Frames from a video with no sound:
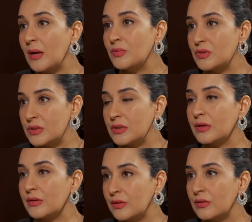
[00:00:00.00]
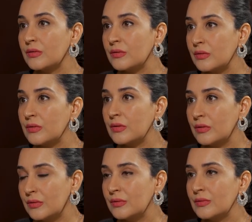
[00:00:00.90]
and show, morale boost, it definitely
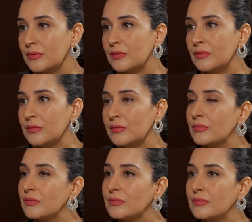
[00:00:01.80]
was. I mean, see,